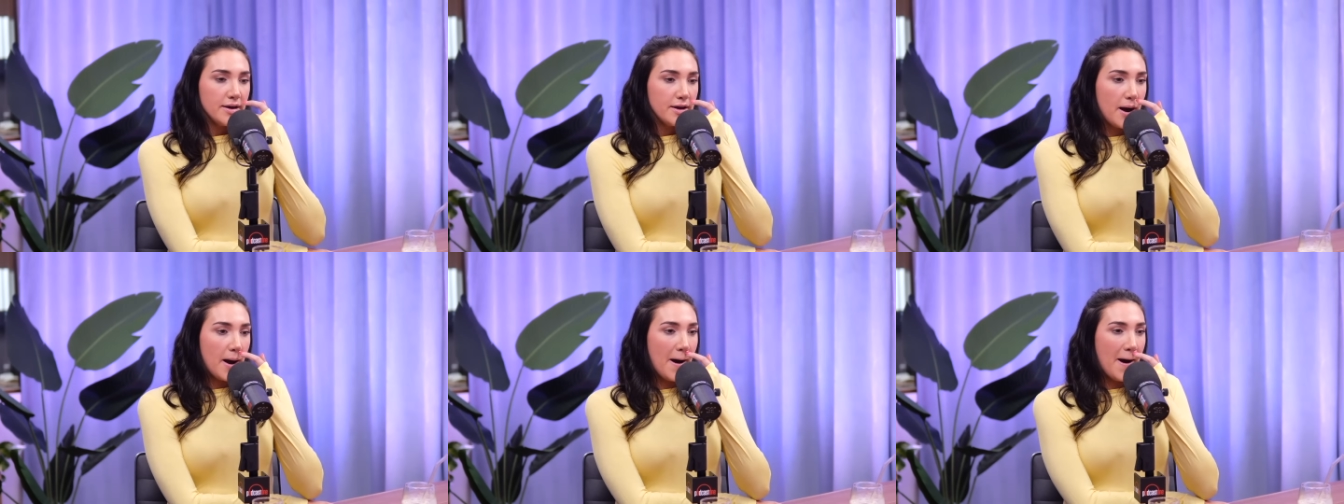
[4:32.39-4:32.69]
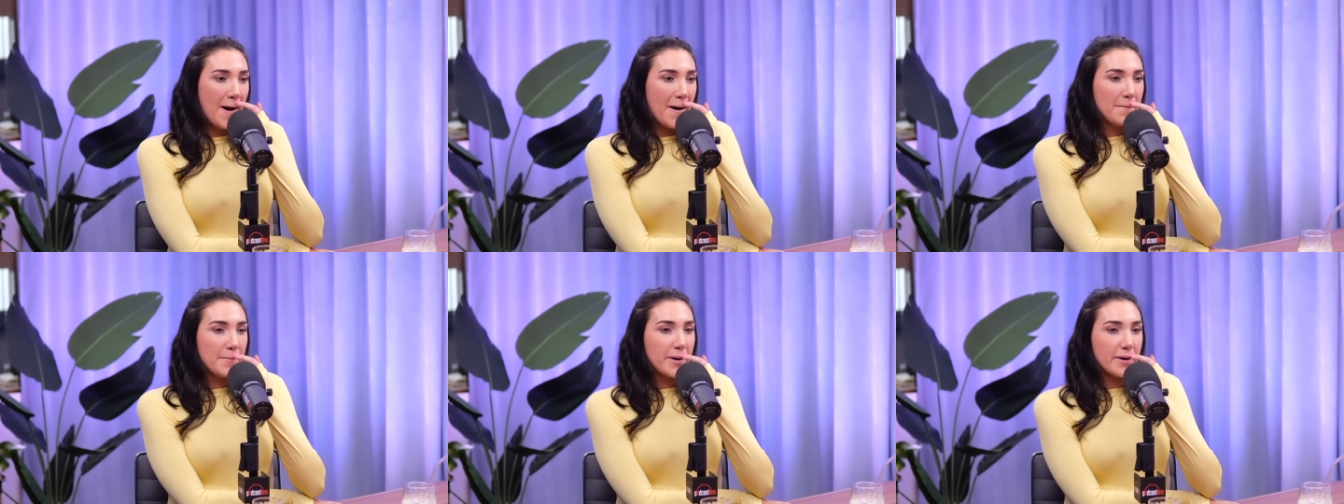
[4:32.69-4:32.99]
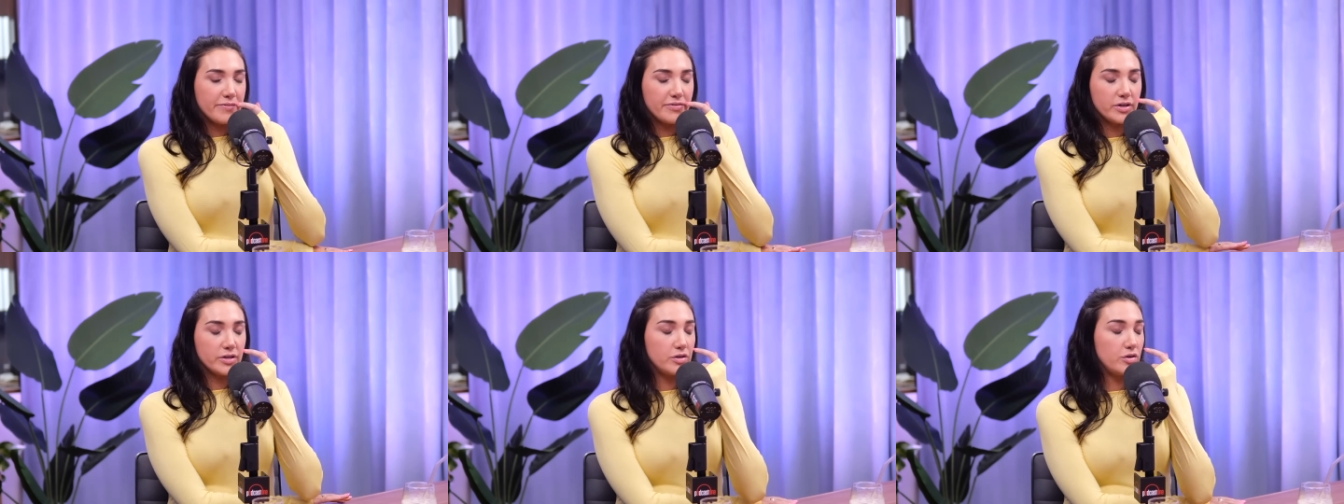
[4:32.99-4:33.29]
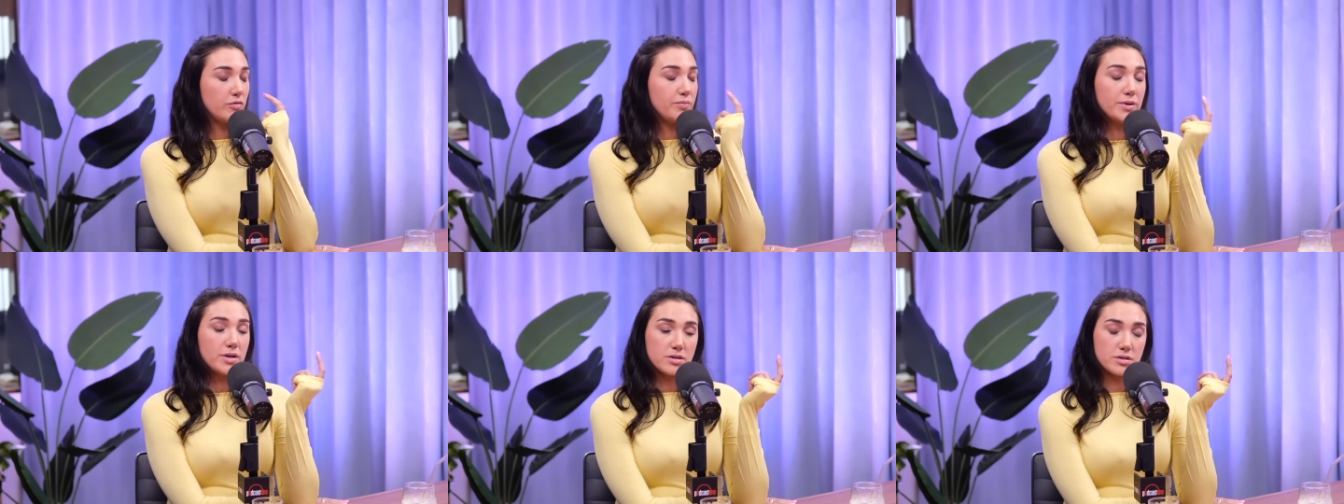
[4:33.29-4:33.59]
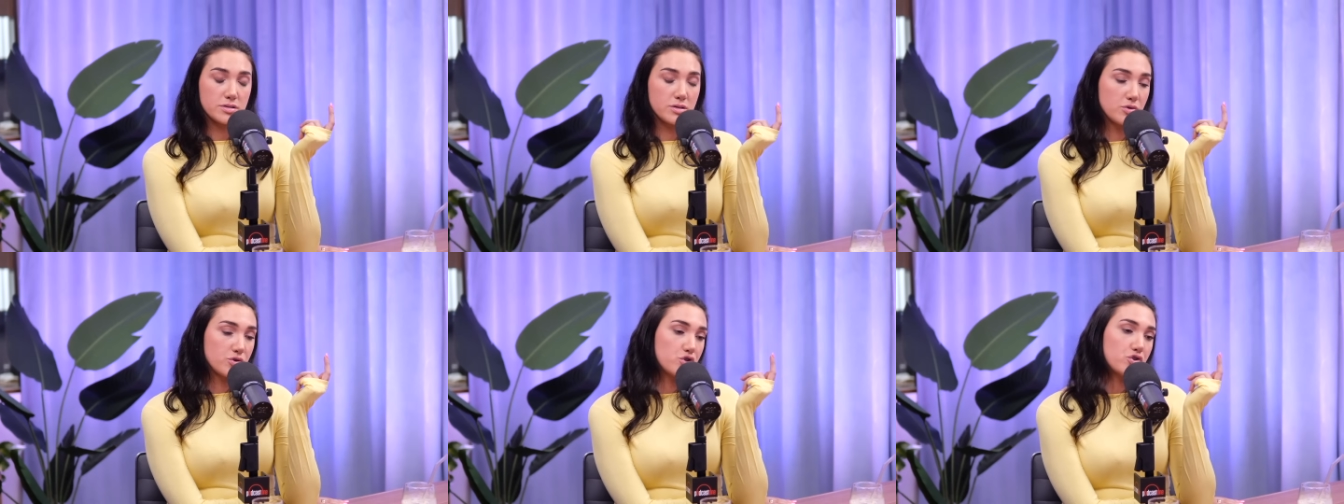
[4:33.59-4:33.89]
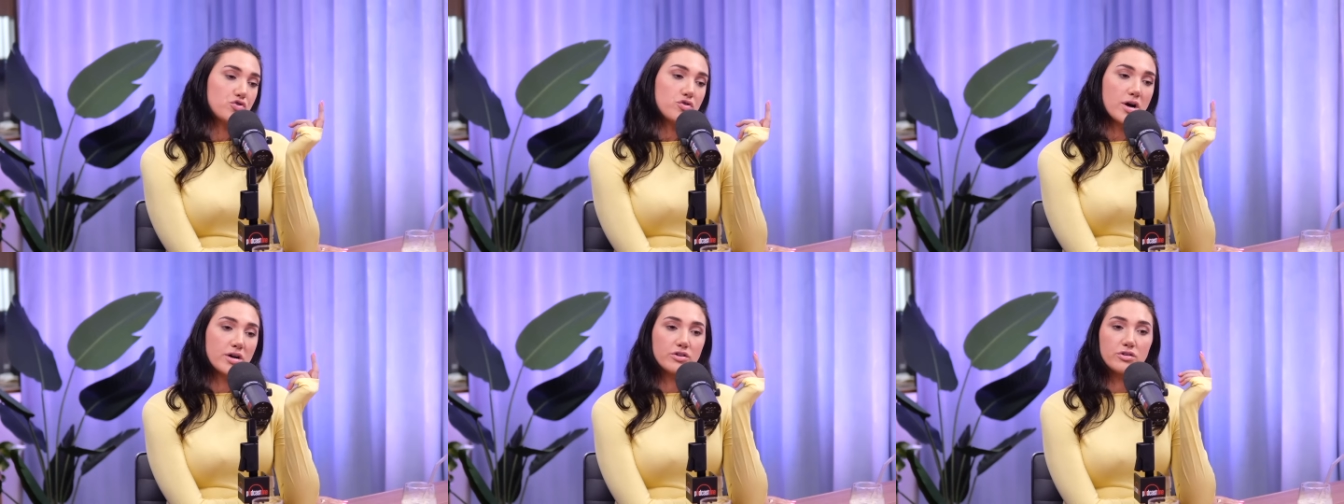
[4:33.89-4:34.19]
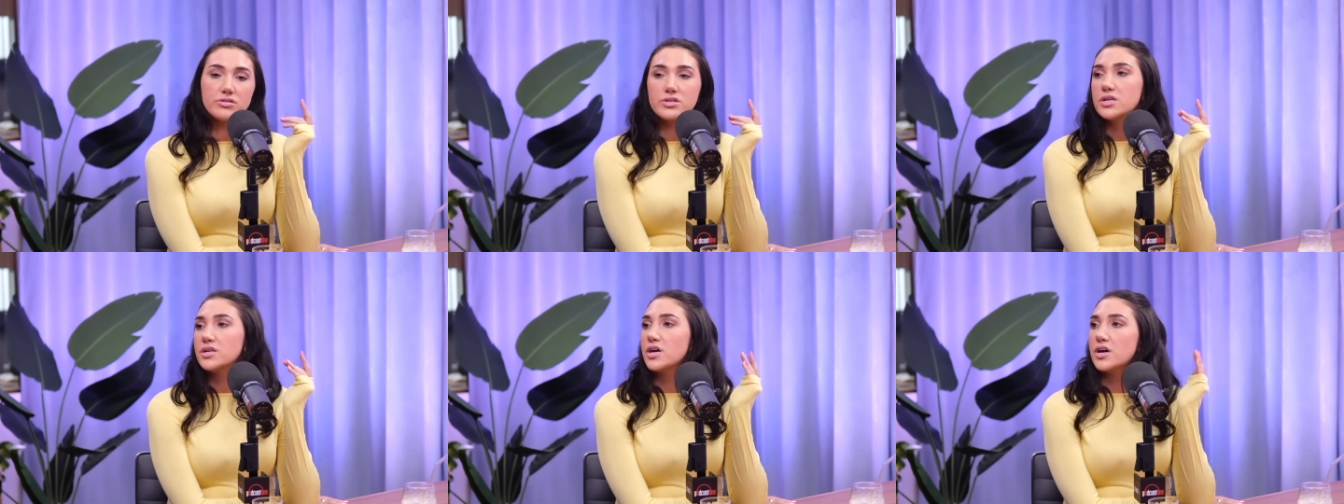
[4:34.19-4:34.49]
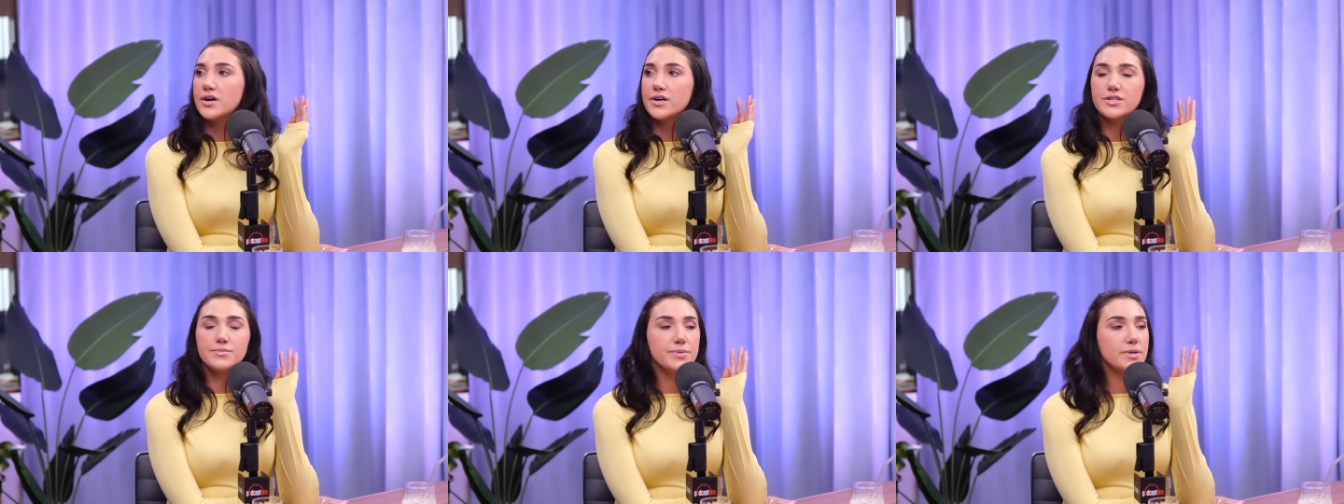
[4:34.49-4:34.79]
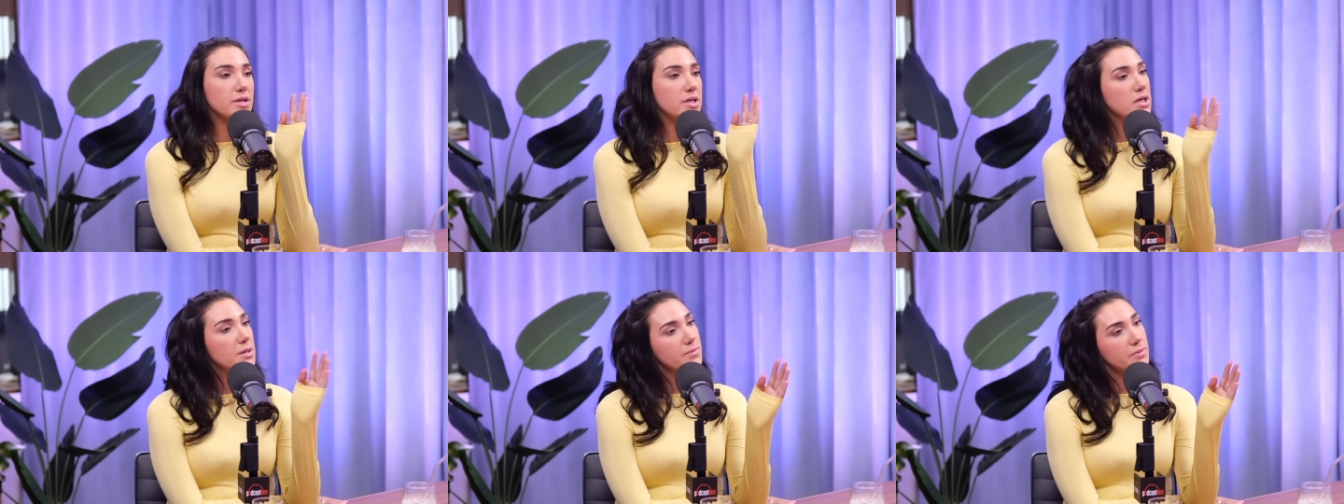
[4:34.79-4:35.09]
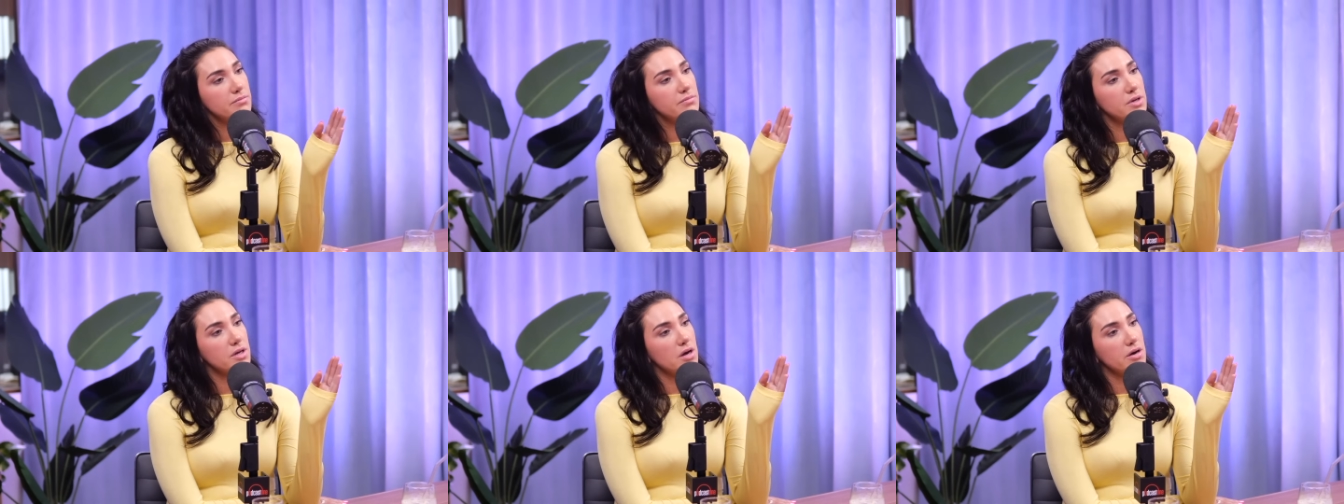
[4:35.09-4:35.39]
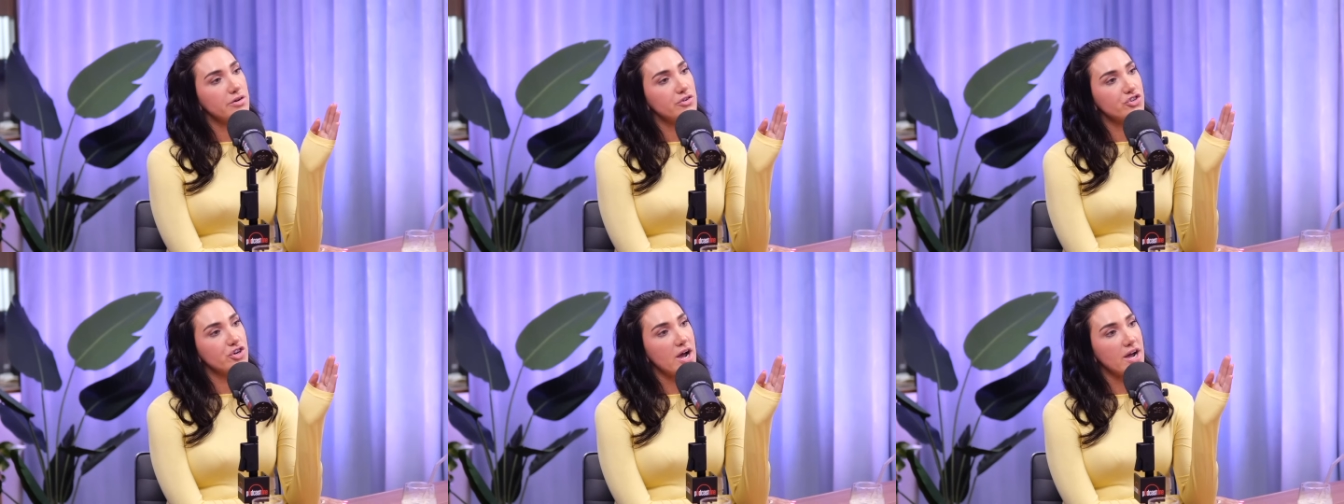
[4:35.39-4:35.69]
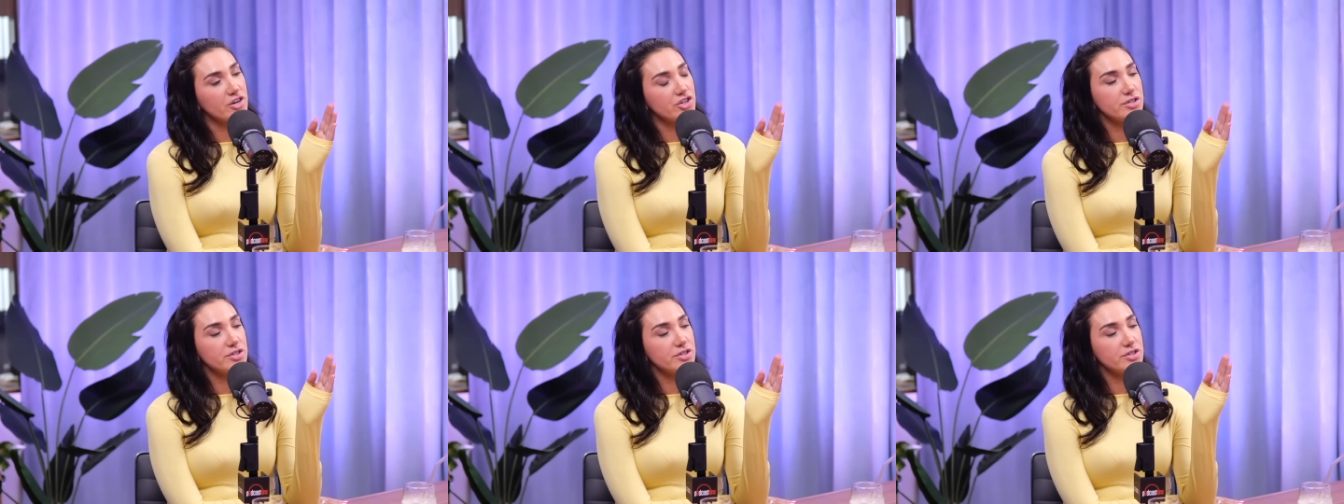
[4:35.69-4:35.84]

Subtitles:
And I feel like you've been our social director. Danielle has been keeping me on track.